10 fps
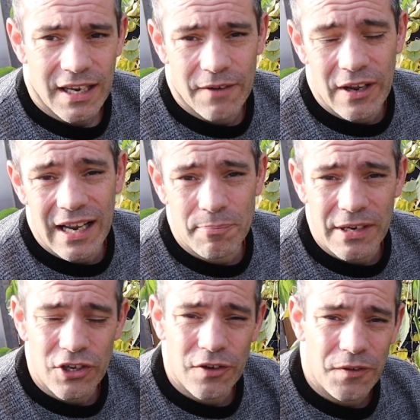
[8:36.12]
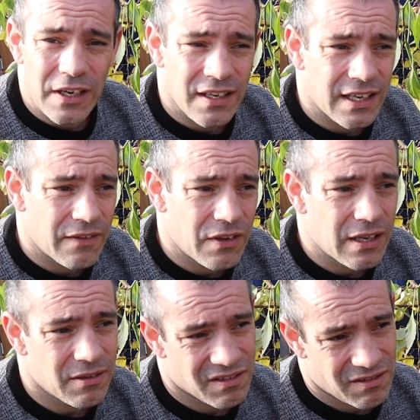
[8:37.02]
If I had been here feeding
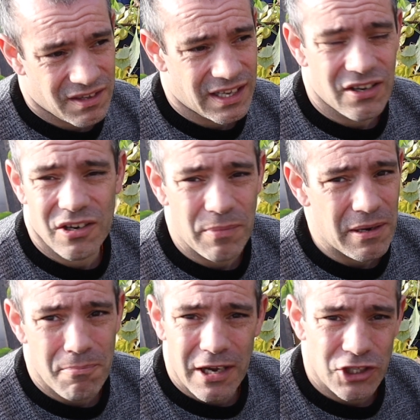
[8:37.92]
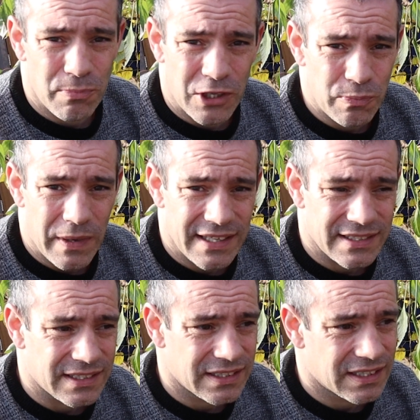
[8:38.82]
anything, they could have been much, much
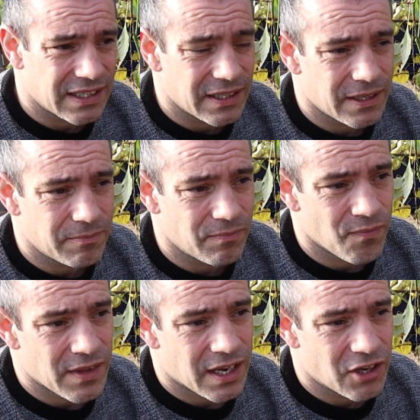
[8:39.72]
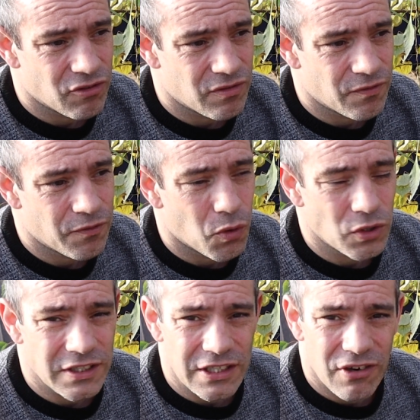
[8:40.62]
better.
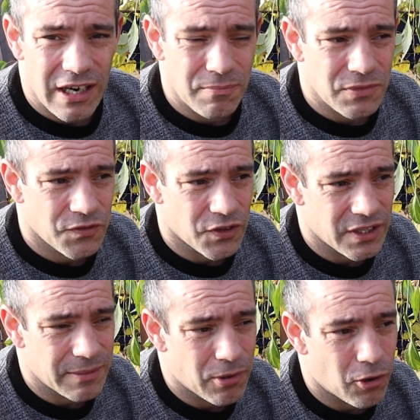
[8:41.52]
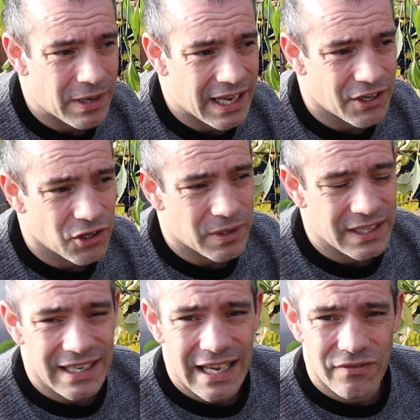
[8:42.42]
140 grams for the Poblano
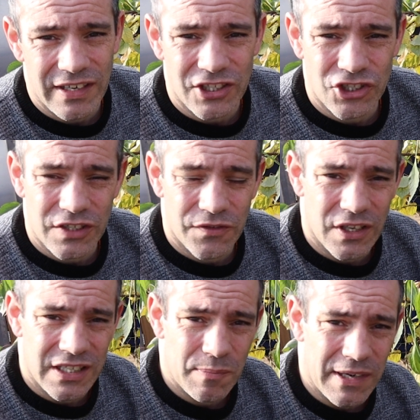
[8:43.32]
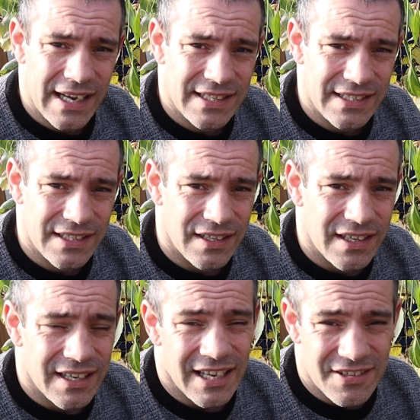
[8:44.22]
and 11 inches for the spaghetti.
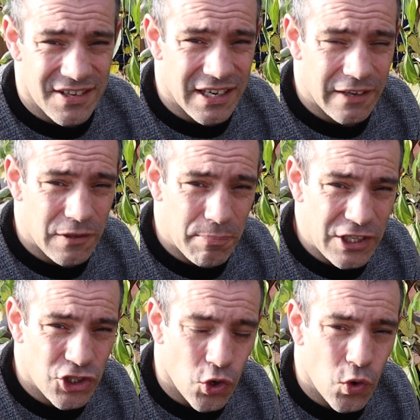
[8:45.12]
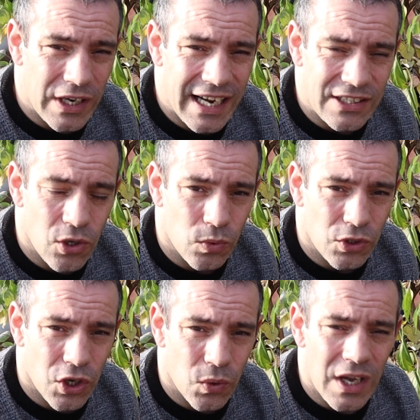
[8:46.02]
Is it enough to beat Sean? I don't
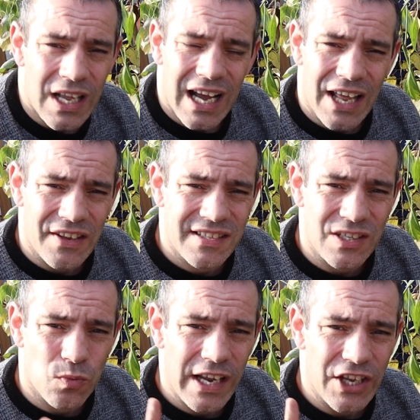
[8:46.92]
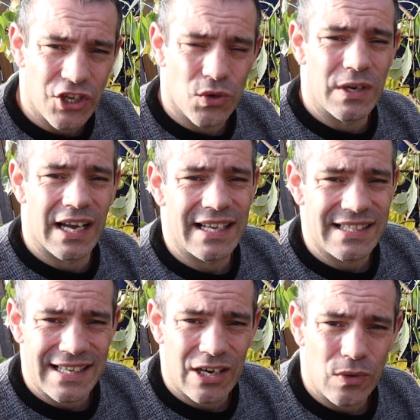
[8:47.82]
know. And this is where you
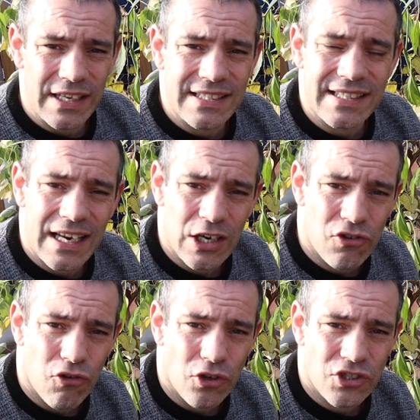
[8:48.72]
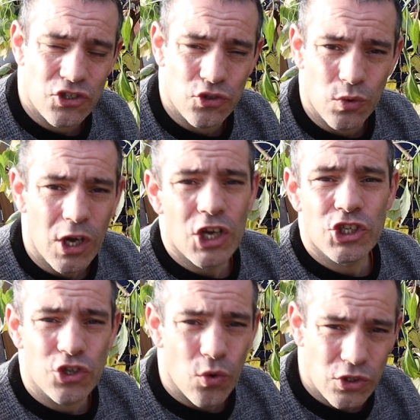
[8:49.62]
guys now need to get across to
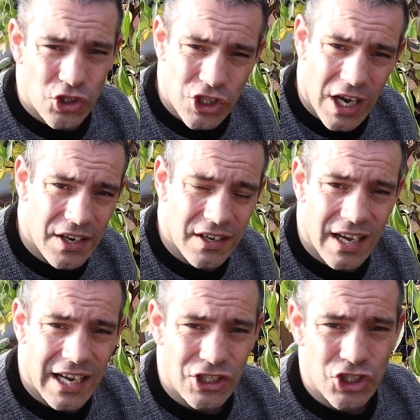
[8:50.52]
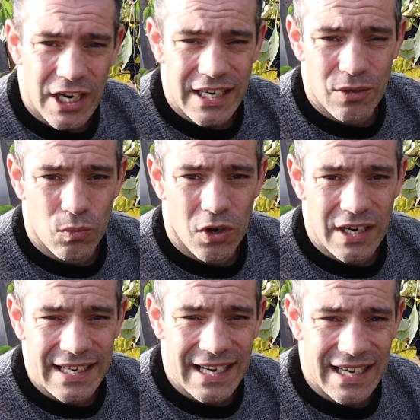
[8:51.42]
Sean's channel and check out
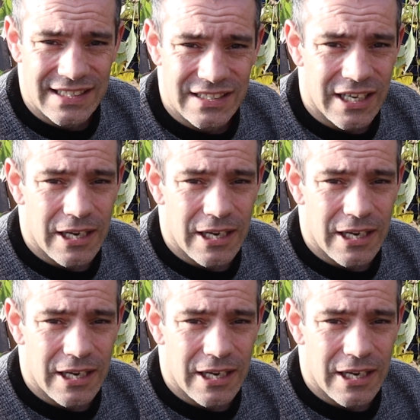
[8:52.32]
what he has,